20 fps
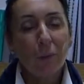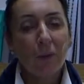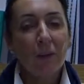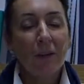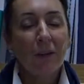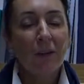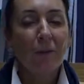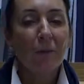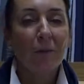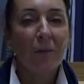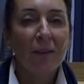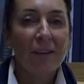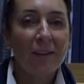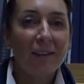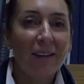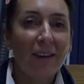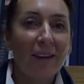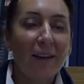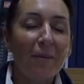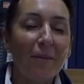but in the
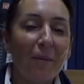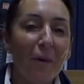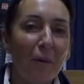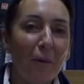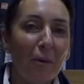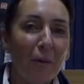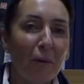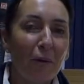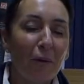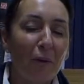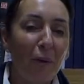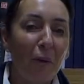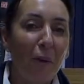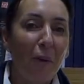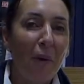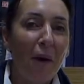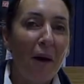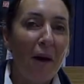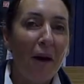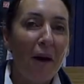meantime
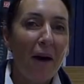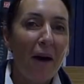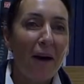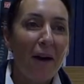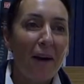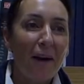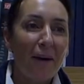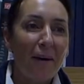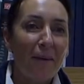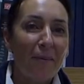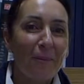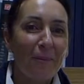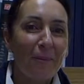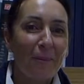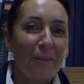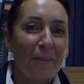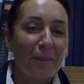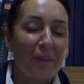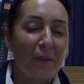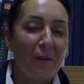also
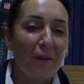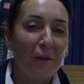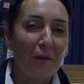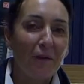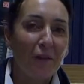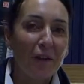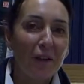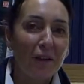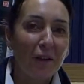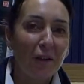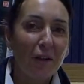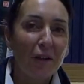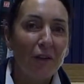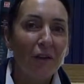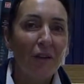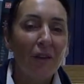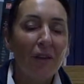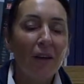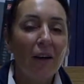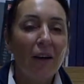the
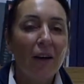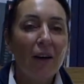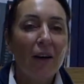vineyard,